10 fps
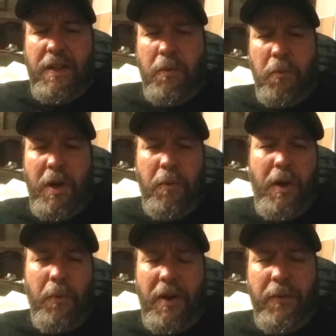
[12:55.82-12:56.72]

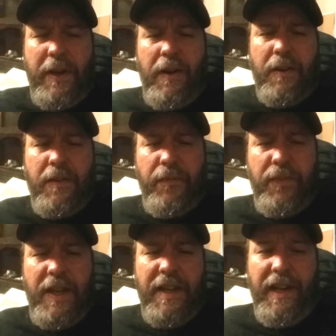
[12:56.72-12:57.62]
Whoa here.
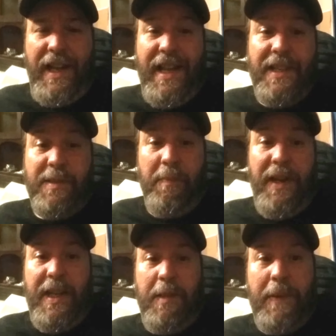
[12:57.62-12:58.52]
And I had some
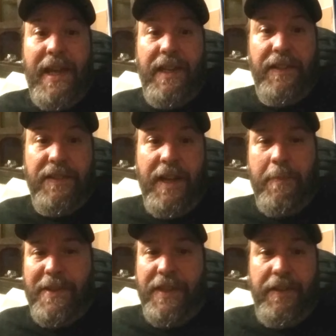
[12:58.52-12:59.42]
money in the bank at the
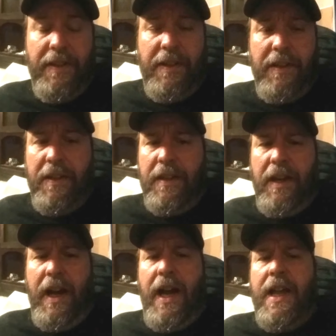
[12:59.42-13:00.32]
time. I said,
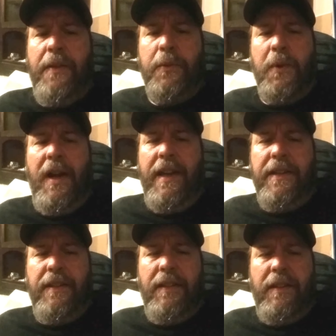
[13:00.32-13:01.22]
I had the
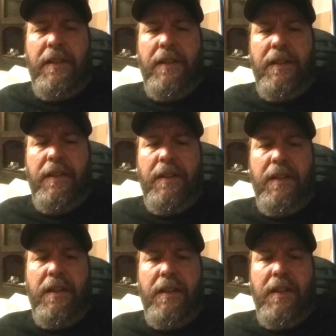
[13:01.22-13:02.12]
right
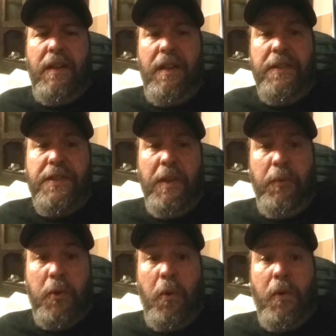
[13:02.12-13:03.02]
in
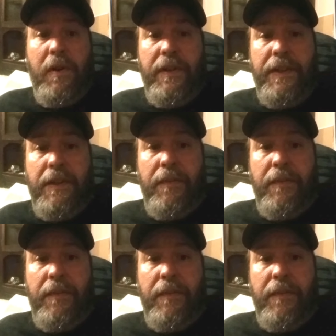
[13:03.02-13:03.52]
civil court